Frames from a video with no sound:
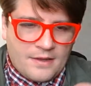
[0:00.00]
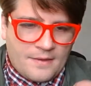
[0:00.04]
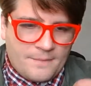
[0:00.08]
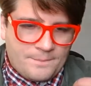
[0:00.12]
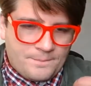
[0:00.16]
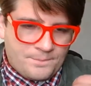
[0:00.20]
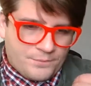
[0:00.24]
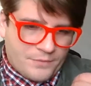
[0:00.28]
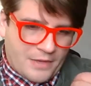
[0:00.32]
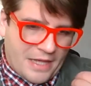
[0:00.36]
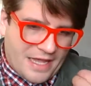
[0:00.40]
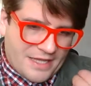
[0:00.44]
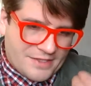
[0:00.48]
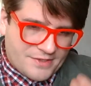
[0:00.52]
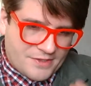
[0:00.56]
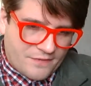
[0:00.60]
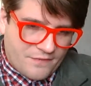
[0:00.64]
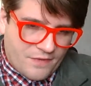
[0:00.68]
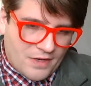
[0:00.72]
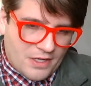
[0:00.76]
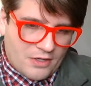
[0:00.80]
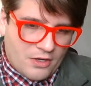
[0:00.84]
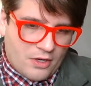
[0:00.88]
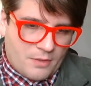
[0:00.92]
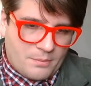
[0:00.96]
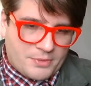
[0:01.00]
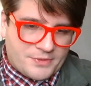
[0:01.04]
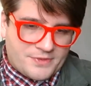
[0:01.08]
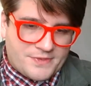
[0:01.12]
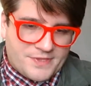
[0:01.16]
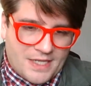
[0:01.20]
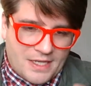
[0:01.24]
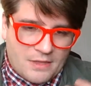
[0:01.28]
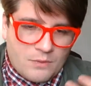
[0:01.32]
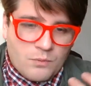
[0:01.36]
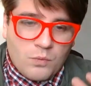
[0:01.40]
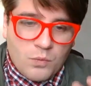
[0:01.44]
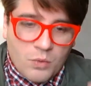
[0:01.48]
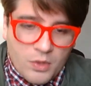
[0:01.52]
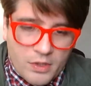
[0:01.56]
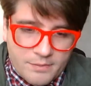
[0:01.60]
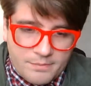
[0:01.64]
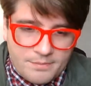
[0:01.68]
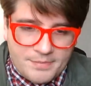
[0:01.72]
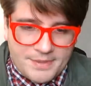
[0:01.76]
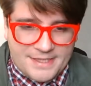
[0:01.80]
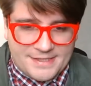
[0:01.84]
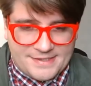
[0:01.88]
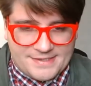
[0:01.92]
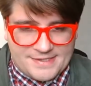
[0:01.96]
mm, as a fine art per se, would
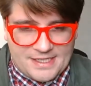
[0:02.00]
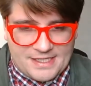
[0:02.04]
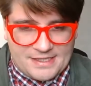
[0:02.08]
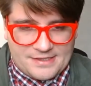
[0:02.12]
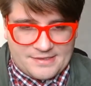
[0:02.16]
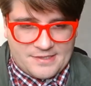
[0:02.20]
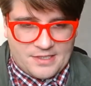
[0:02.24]
be St.